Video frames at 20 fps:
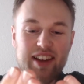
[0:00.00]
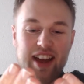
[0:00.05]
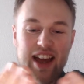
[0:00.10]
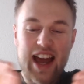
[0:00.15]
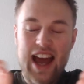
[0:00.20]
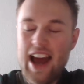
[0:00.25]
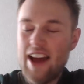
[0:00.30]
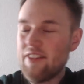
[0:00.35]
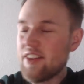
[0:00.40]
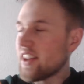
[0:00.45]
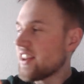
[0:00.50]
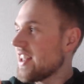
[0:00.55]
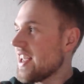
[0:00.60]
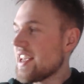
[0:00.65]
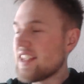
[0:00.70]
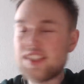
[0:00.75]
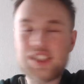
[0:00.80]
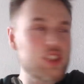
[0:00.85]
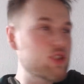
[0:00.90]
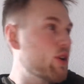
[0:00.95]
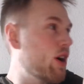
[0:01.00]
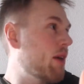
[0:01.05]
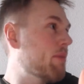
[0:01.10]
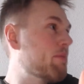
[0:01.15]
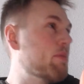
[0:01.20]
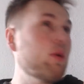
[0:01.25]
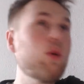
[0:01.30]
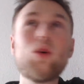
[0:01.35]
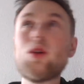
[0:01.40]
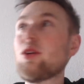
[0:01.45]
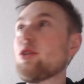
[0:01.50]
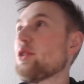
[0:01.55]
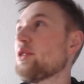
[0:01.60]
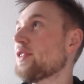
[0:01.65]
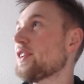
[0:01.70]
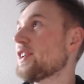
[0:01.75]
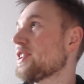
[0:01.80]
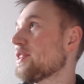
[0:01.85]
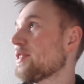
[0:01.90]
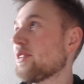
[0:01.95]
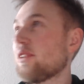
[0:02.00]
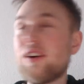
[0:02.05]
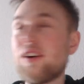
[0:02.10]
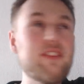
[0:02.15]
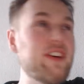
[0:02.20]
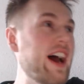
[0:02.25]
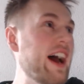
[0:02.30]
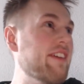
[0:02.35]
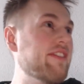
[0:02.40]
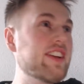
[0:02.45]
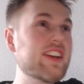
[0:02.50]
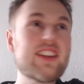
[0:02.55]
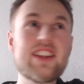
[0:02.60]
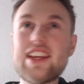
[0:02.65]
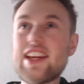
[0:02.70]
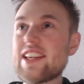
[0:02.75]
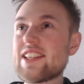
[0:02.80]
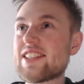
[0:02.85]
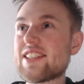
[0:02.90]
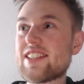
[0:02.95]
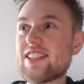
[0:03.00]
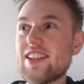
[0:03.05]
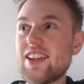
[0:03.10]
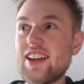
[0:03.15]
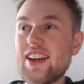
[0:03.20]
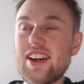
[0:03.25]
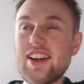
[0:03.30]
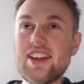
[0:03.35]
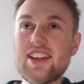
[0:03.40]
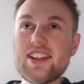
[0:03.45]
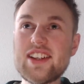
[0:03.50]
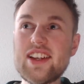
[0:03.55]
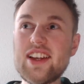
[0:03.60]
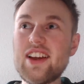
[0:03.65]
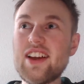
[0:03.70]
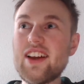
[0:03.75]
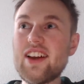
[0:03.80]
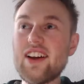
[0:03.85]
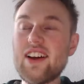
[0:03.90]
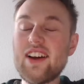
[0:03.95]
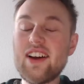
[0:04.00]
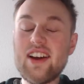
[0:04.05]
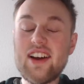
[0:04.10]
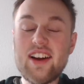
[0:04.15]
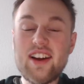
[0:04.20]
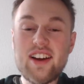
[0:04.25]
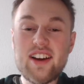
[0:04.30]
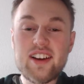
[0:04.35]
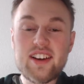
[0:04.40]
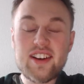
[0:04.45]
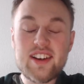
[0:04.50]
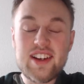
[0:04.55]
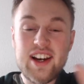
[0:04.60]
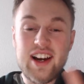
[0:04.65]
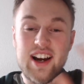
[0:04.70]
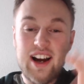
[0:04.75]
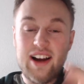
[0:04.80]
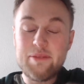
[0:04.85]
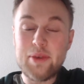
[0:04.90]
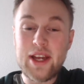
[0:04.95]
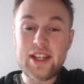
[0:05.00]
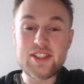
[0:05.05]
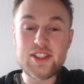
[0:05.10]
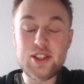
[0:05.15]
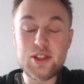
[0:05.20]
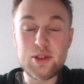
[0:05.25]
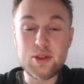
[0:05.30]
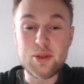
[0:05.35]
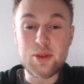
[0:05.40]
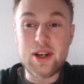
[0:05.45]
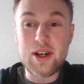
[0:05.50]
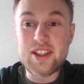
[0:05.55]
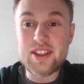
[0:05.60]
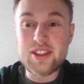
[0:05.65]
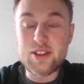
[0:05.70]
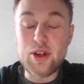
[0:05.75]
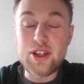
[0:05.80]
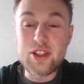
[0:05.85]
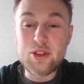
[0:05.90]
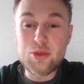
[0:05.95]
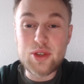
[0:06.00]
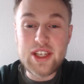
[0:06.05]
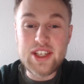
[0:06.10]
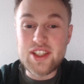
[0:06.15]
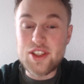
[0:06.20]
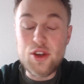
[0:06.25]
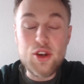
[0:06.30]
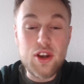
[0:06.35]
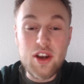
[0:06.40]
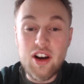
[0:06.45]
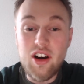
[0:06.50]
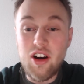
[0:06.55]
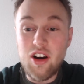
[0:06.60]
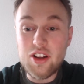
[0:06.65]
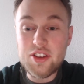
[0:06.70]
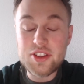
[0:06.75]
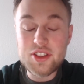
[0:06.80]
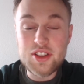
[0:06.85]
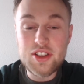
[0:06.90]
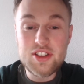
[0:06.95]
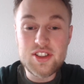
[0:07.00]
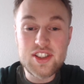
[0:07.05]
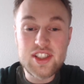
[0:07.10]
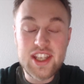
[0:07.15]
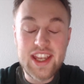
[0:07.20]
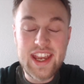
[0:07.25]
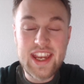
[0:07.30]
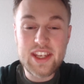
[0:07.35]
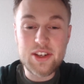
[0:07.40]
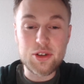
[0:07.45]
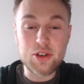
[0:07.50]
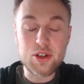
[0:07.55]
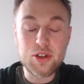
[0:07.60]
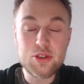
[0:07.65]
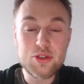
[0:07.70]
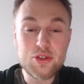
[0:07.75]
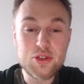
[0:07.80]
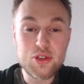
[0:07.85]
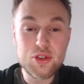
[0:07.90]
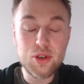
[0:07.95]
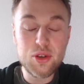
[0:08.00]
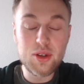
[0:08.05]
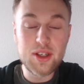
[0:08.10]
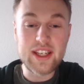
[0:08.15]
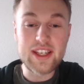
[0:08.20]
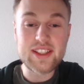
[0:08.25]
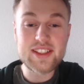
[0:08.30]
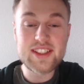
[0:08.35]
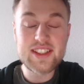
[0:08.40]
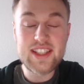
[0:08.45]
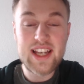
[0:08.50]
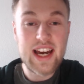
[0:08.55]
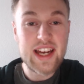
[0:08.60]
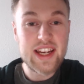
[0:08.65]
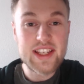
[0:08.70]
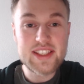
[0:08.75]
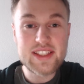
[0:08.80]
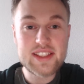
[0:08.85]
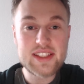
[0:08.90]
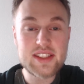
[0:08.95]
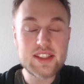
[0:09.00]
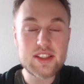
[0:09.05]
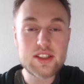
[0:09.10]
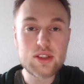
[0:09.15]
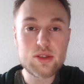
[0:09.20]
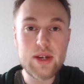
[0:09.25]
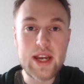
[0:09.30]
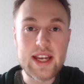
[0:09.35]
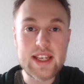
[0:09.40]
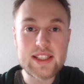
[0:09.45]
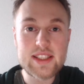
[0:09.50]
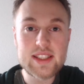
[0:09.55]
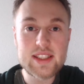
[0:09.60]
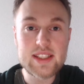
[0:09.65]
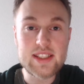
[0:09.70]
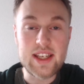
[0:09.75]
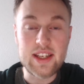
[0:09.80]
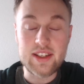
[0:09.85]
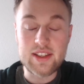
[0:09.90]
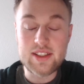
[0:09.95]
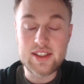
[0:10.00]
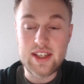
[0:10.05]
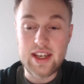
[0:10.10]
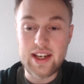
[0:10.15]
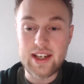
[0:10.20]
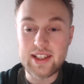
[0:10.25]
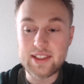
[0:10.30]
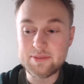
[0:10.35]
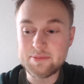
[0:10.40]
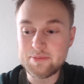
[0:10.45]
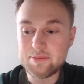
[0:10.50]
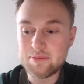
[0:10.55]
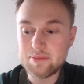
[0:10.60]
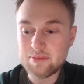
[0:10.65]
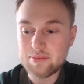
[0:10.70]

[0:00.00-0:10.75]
having things drop all over you, of having things come at you to a degree that you can't contain or control it, that is stress. And um,